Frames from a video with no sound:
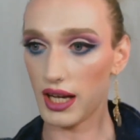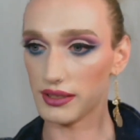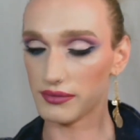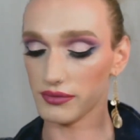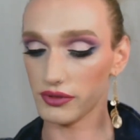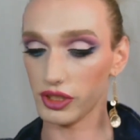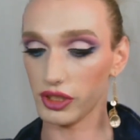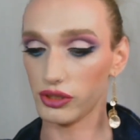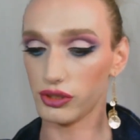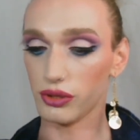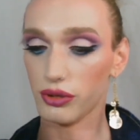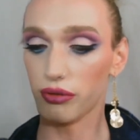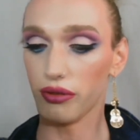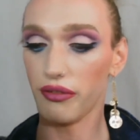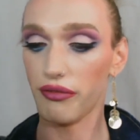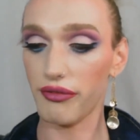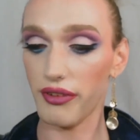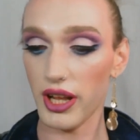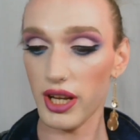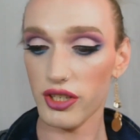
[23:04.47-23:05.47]
Just to
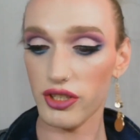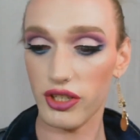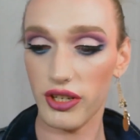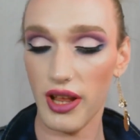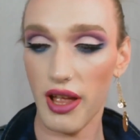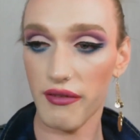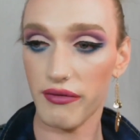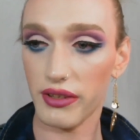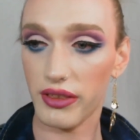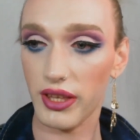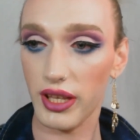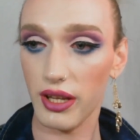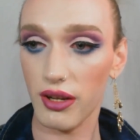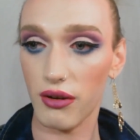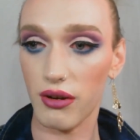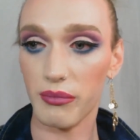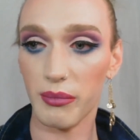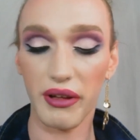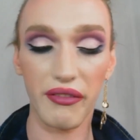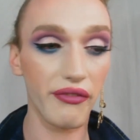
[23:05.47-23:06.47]
refresh everything
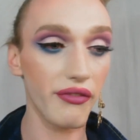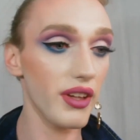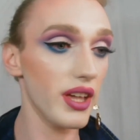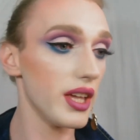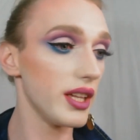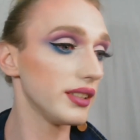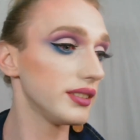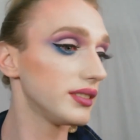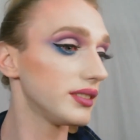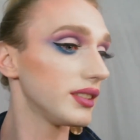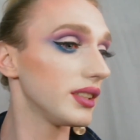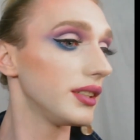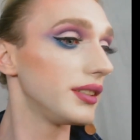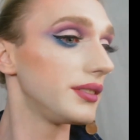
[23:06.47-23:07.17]
on my face.